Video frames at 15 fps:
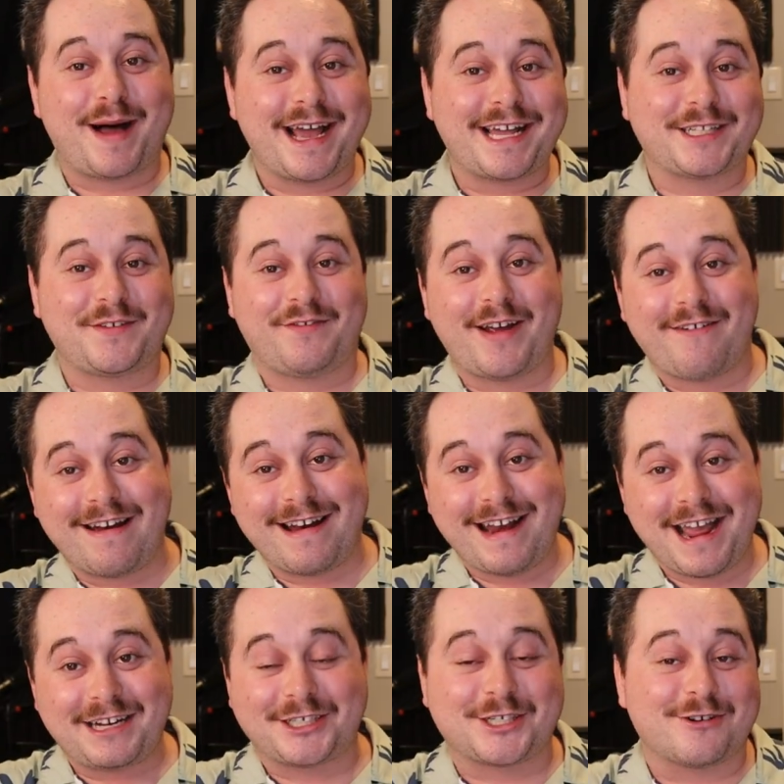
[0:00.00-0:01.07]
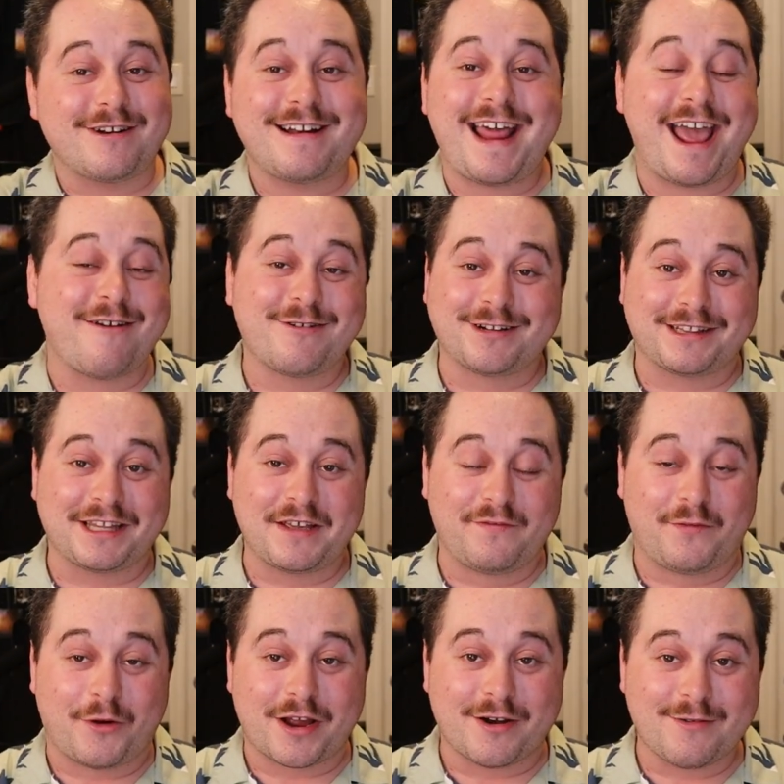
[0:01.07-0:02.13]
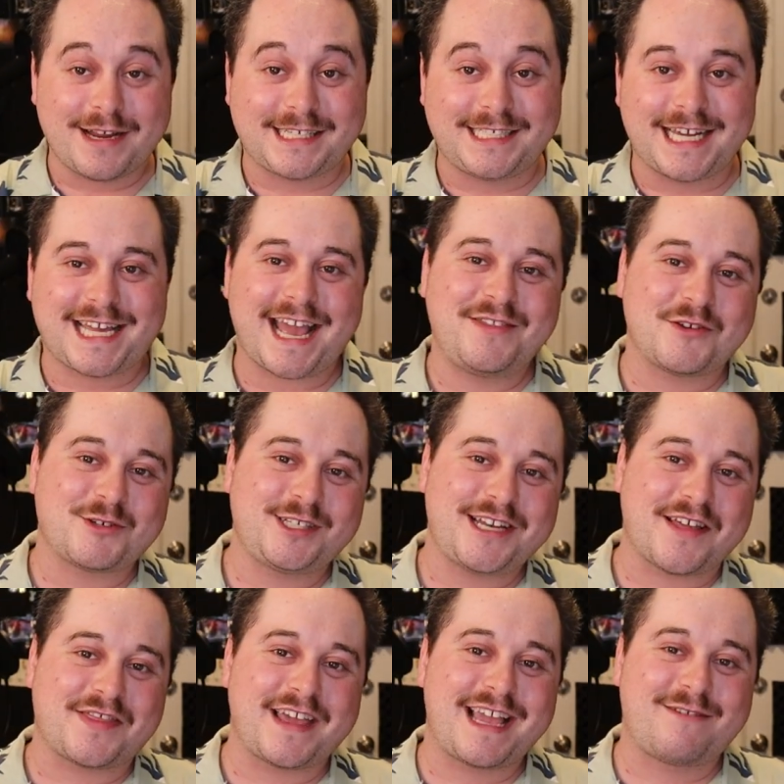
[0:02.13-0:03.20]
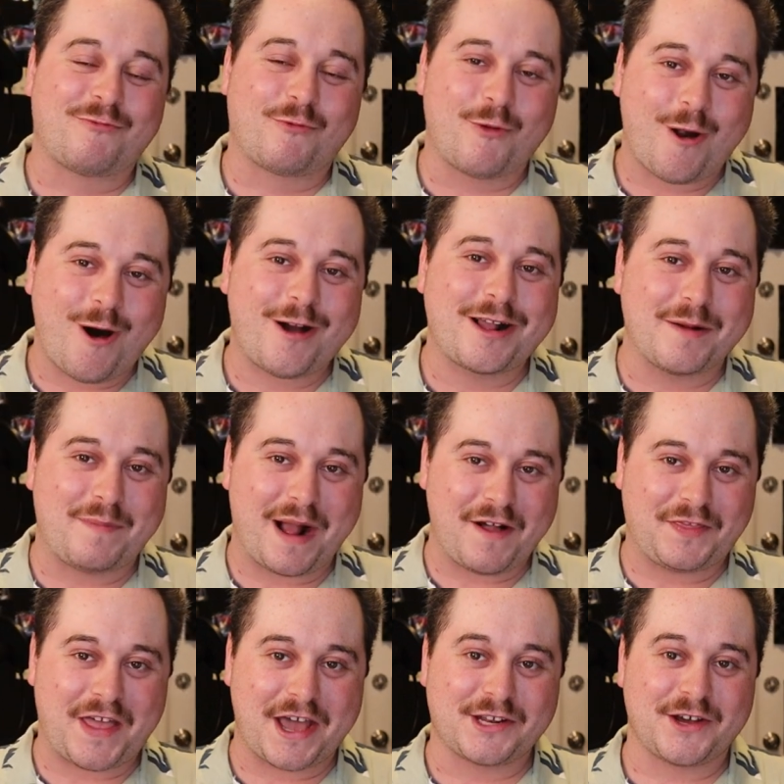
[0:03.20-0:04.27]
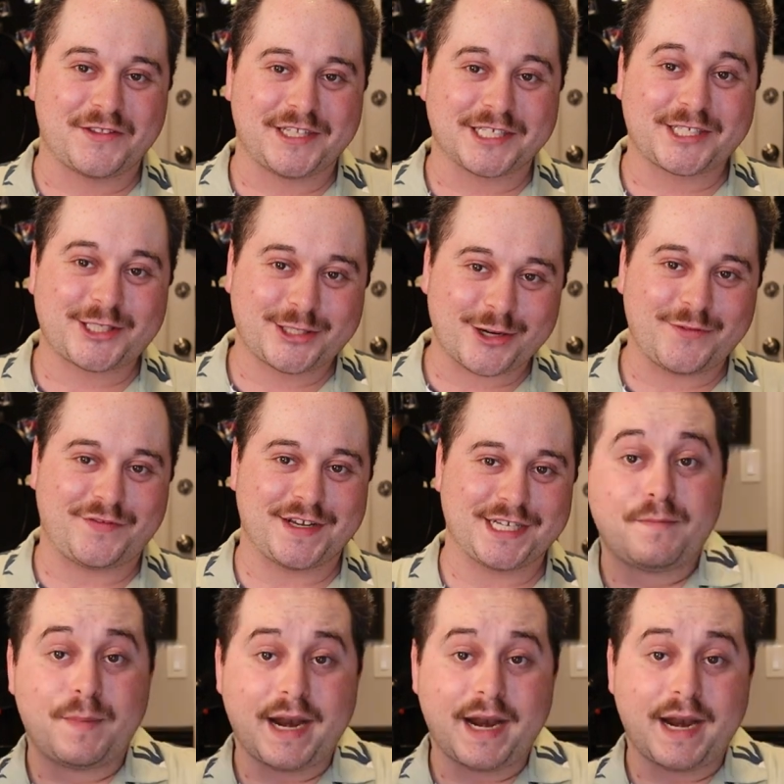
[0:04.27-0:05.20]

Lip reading: by its very nature, inherently voyeuristic, and there's nothing wrong about that on the surface.